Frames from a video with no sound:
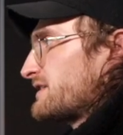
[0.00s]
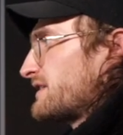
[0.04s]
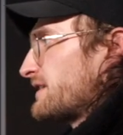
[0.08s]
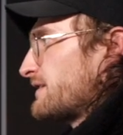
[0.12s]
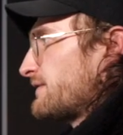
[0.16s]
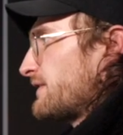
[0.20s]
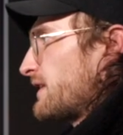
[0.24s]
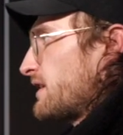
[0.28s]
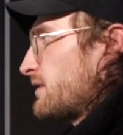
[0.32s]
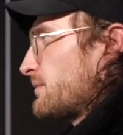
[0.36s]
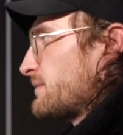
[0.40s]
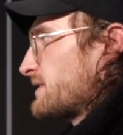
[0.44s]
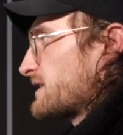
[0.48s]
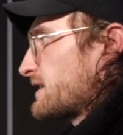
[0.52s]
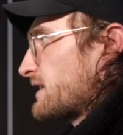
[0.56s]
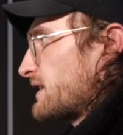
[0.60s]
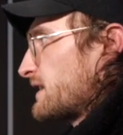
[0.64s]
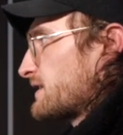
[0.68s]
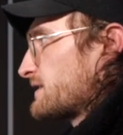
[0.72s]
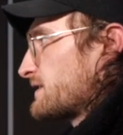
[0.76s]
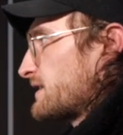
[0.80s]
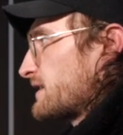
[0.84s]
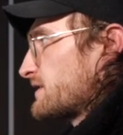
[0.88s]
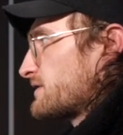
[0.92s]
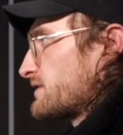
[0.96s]
to develop this
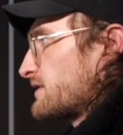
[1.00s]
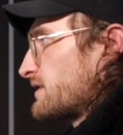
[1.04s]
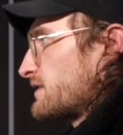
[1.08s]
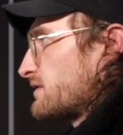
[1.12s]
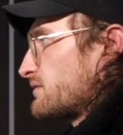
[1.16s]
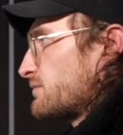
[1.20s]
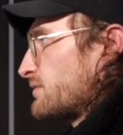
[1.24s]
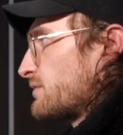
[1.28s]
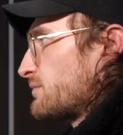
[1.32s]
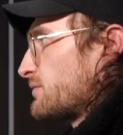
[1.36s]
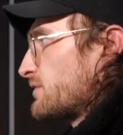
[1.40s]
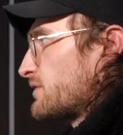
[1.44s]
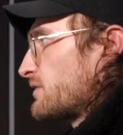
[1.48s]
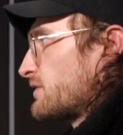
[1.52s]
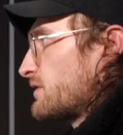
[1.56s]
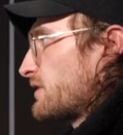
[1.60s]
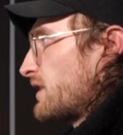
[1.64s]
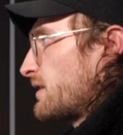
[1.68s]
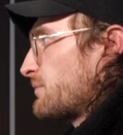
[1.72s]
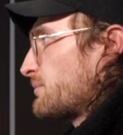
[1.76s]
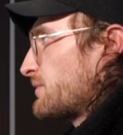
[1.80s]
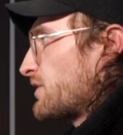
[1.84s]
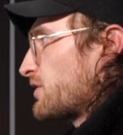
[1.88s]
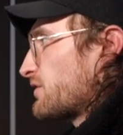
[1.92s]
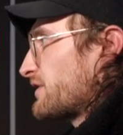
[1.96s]
last section a little bit more.
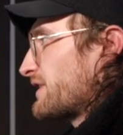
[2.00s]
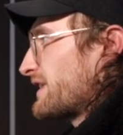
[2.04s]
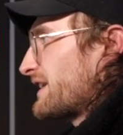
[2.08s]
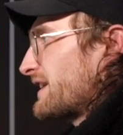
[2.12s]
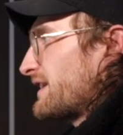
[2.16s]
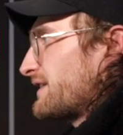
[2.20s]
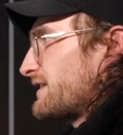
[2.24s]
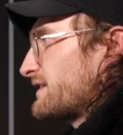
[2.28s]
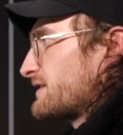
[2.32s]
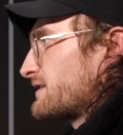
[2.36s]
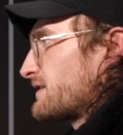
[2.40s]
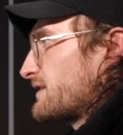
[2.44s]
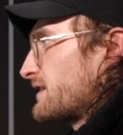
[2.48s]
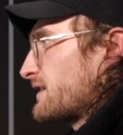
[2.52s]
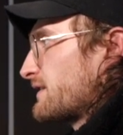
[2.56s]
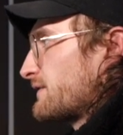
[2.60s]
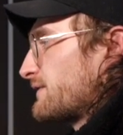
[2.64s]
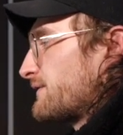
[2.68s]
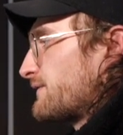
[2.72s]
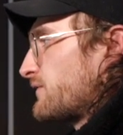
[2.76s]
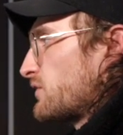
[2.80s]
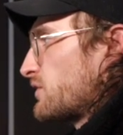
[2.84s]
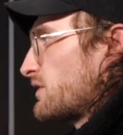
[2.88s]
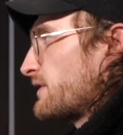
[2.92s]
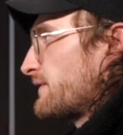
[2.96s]
I'm not going to get this thing
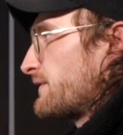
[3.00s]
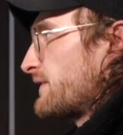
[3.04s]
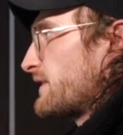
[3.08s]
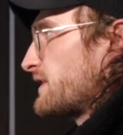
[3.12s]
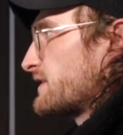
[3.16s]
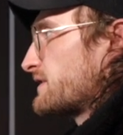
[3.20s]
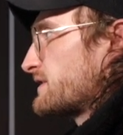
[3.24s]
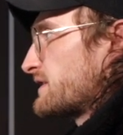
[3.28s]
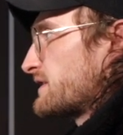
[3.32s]
fully finished